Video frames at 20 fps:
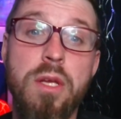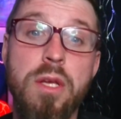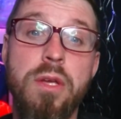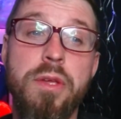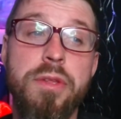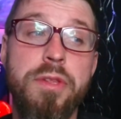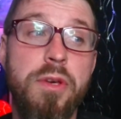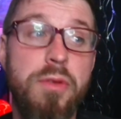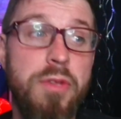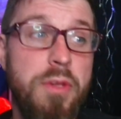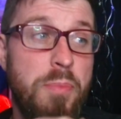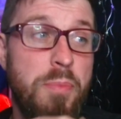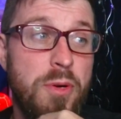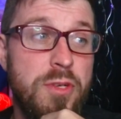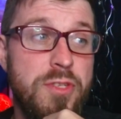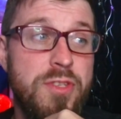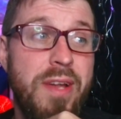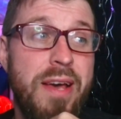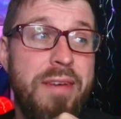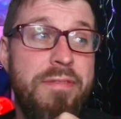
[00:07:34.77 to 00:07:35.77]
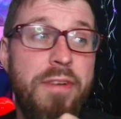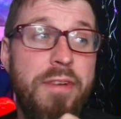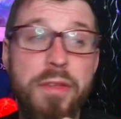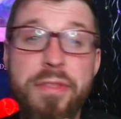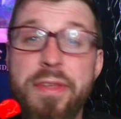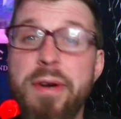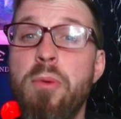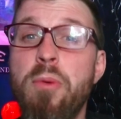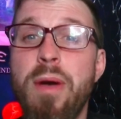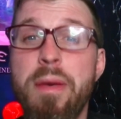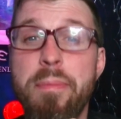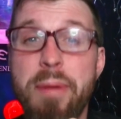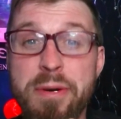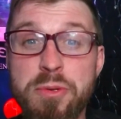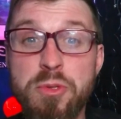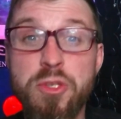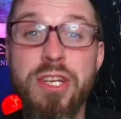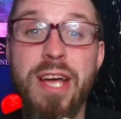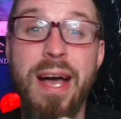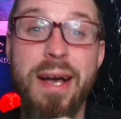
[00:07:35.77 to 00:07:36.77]
The only person I felt that way about
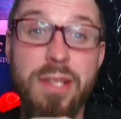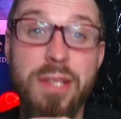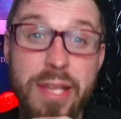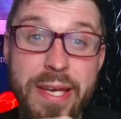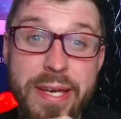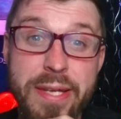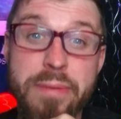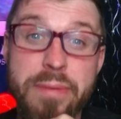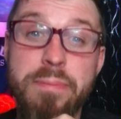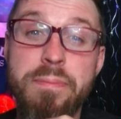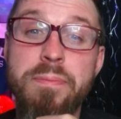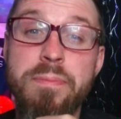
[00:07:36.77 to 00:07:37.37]
was Jack Layton.